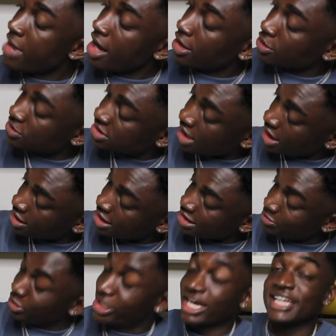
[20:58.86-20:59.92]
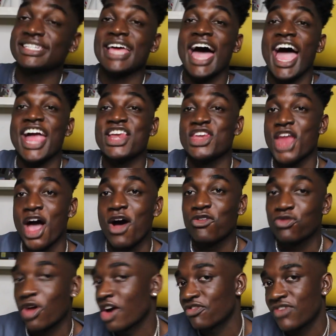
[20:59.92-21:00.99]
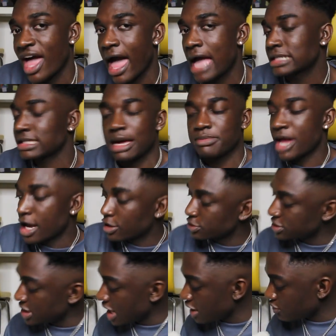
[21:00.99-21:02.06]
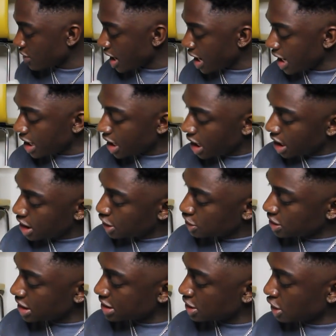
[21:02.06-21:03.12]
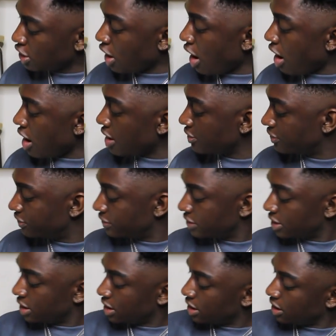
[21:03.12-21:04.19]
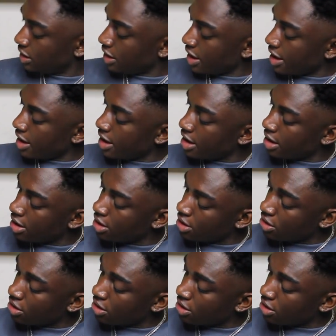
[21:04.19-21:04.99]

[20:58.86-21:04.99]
not gonna say this because I know for a fact I'm not gonna say it right. It's Golf Le